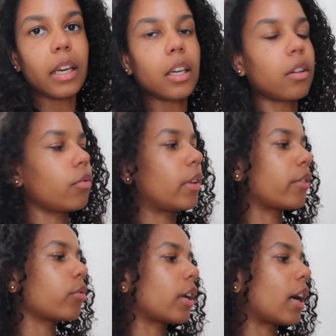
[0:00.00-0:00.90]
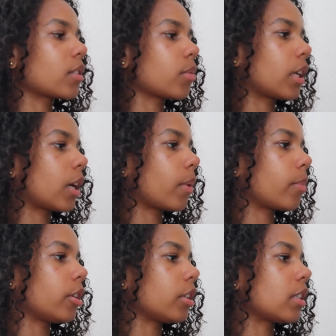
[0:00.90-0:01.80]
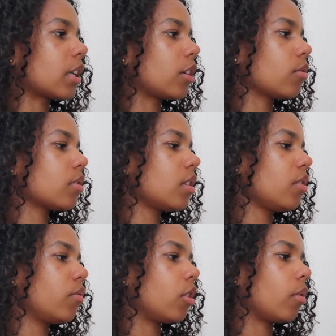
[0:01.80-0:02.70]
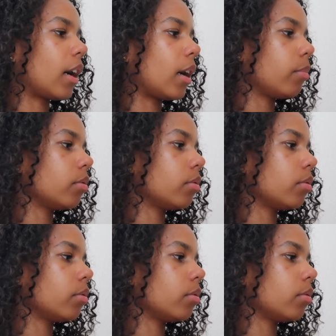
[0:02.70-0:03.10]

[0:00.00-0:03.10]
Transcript: I can like forecast when I get my period. And I use the Flow app.